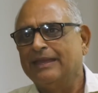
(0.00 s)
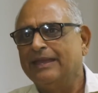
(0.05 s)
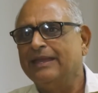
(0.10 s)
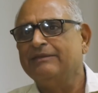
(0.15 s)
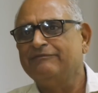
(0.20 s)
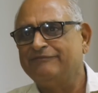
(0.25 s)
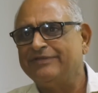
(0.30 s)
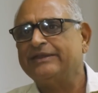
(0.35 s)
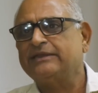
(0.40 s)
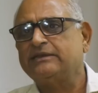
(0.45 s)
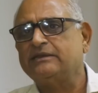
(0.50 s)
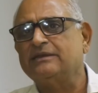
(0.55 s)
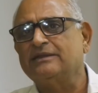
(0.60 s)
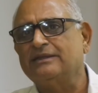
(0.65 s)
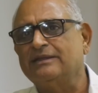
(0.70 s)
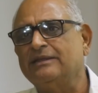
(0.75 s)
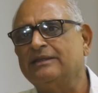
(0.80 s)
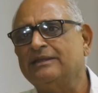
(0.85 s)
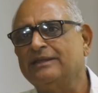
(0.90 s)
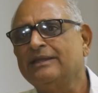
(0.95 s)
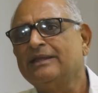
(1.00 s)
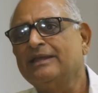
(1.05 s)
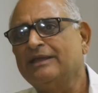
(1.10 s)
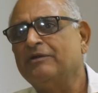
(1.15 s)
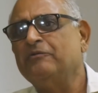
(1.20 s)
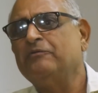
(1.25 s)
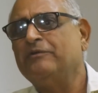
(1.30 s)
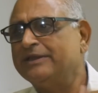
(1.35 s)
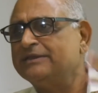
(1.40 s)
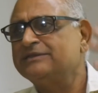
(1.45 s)
In fact, uh,
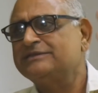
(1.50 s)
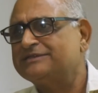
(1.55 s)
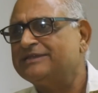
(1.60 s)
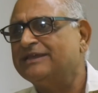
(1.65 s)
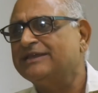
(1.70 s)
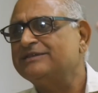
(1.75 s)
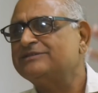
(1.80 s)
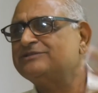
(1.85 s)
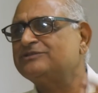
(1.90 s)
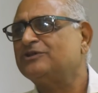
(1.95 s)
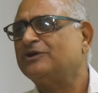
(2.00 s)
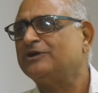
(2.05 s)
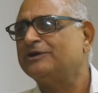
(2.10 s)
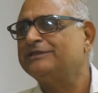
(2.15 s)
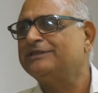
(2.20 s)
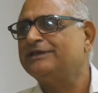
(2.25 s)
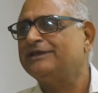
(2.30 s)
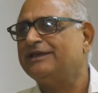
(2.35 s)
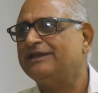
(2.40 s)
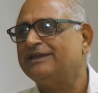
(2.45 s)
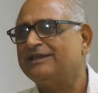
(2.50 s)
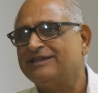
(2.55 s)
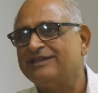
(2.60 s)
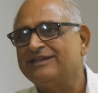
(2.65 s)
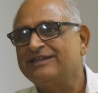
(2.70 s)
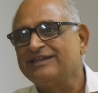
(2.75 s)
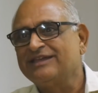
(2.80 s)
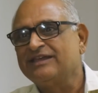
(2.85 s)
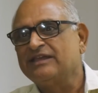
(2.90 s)
once I saw the